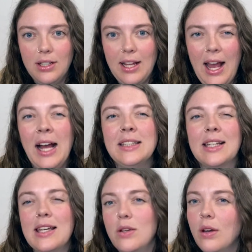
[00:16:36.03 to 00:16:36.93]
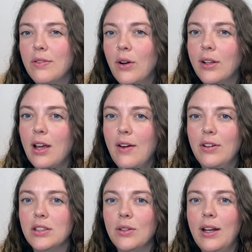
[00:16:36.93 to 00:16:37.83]
and it has like a UFO on the
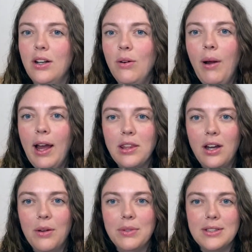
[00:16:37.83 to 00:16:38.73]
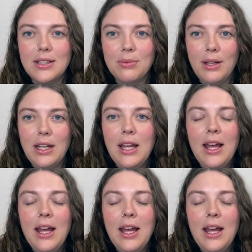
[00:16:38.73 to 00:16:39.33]
cover, so I don't know why I thought it was this one.